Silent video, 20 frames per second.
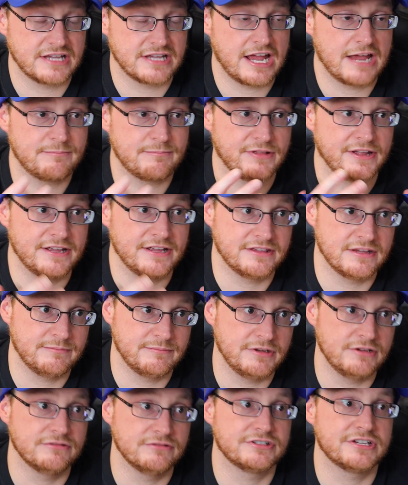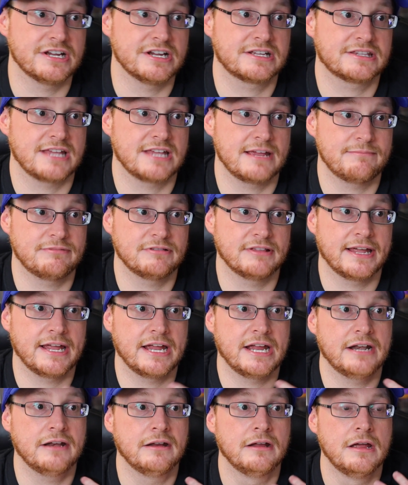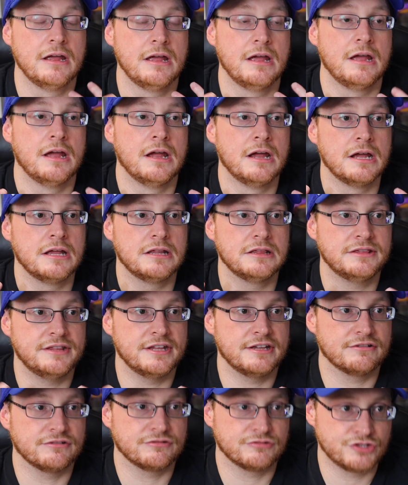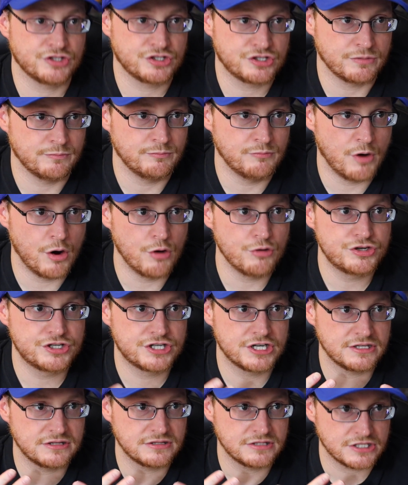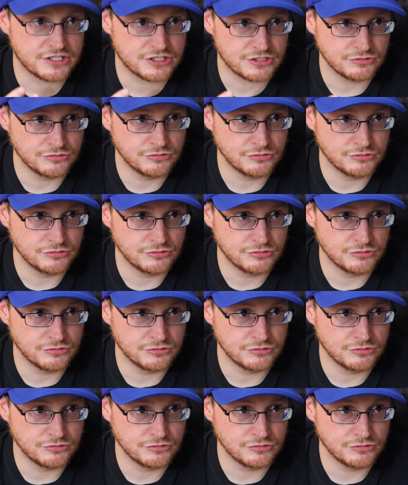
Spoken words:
They played the music, there was this emotion, this